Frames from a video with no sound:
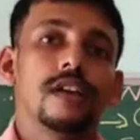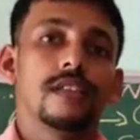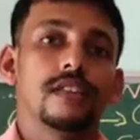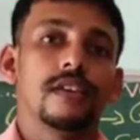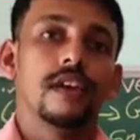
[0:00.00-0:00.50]

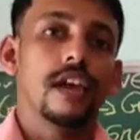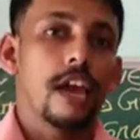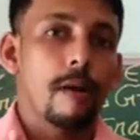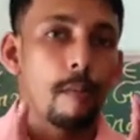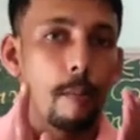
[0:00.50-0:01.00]
the
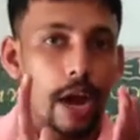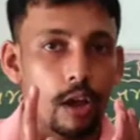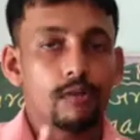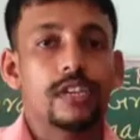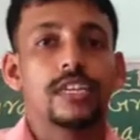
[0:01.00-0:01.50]

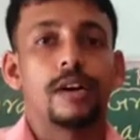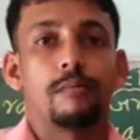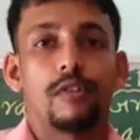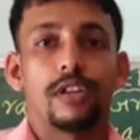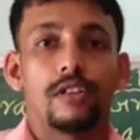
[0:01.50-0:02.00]
biotic
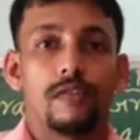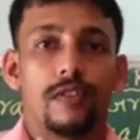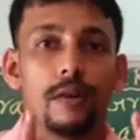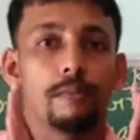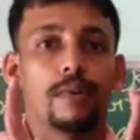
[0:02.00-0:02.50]
component of
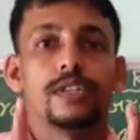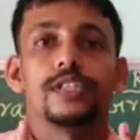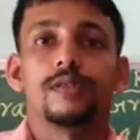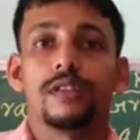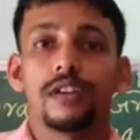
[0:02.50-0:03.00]
a
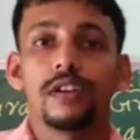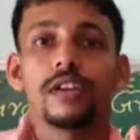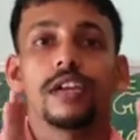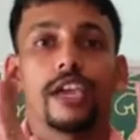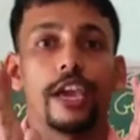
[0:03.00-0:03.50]
particular
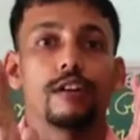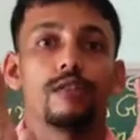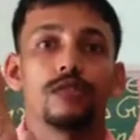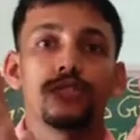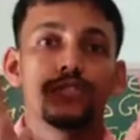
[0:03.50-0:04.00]

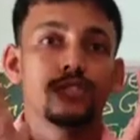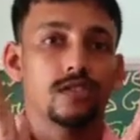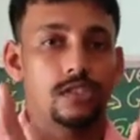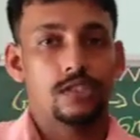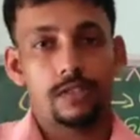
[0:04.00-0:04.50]

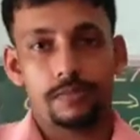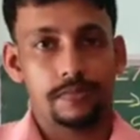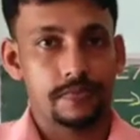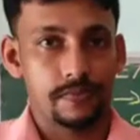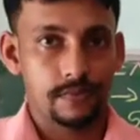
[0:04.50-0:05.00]
ecosystem.
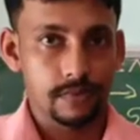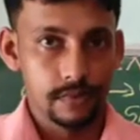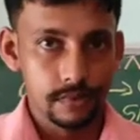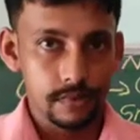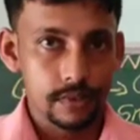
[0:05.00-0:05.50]

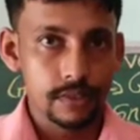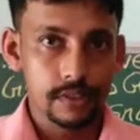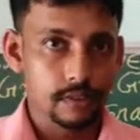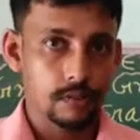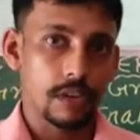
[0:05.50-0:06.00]

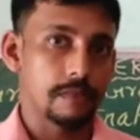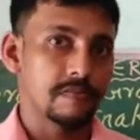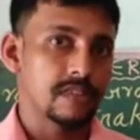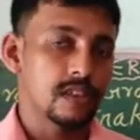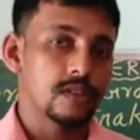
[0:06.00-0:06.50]
Okay.
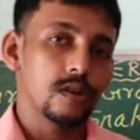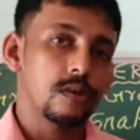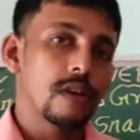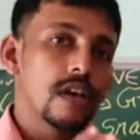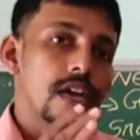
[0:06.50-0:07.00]

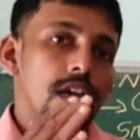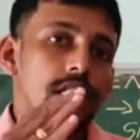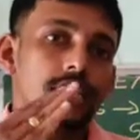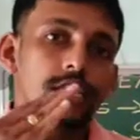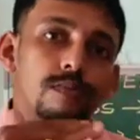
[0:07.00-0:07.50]
So,
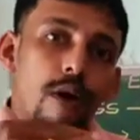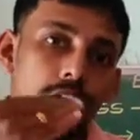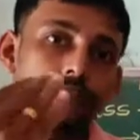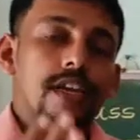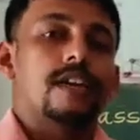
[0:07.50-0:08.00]
these
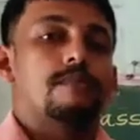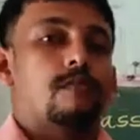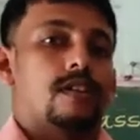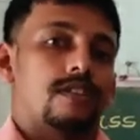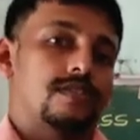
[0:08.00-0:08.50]
biotic
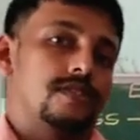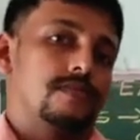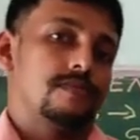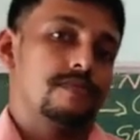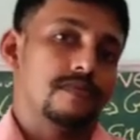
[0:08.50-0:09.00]
components,
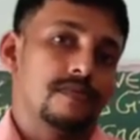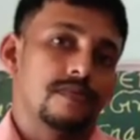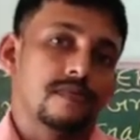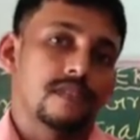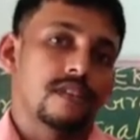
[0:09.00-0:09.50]

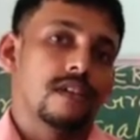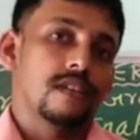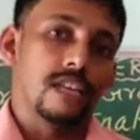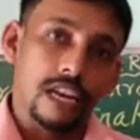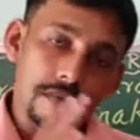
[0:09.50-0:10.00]

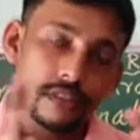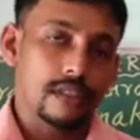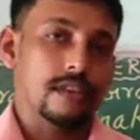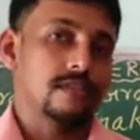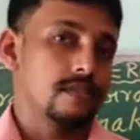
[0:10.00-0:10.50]
the living
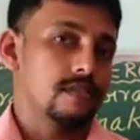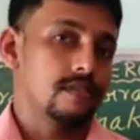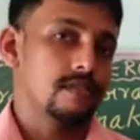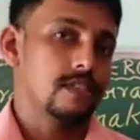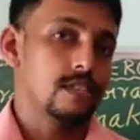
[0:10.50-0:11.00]
things,
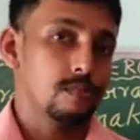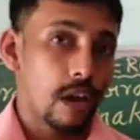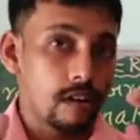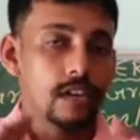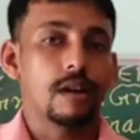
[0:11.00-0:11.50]
these
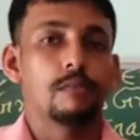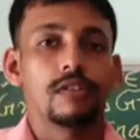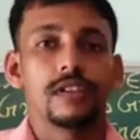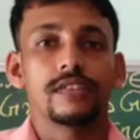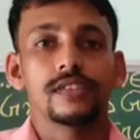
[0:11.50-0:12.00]
biotic
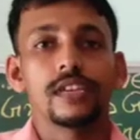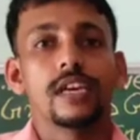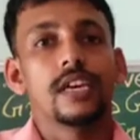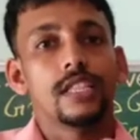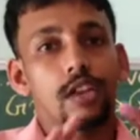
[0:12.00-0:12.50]
components,
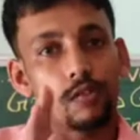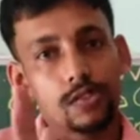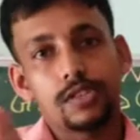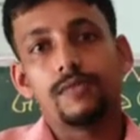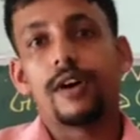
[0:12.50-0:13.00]
they are
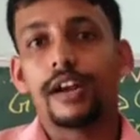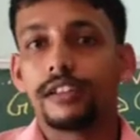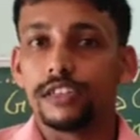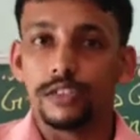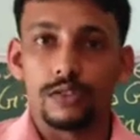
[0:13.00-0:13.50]
also divided
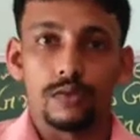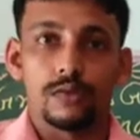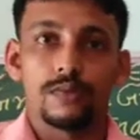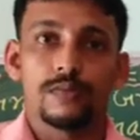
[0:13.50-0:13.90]
into